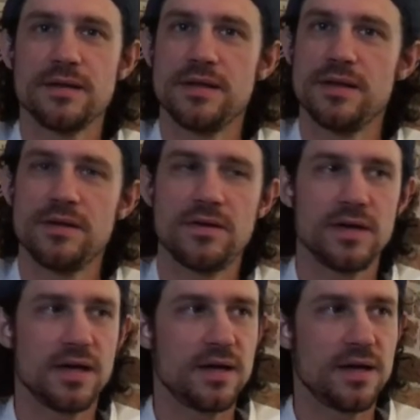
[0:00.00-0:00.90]
You
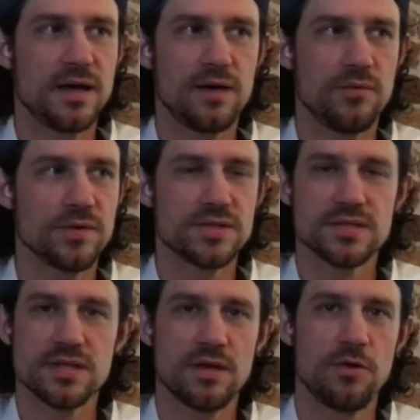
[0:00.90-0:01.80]
know, we're
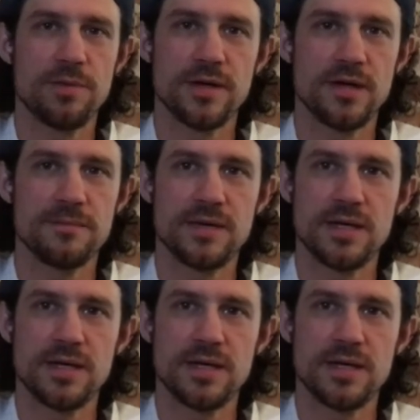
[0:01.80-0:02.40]
just going to open up.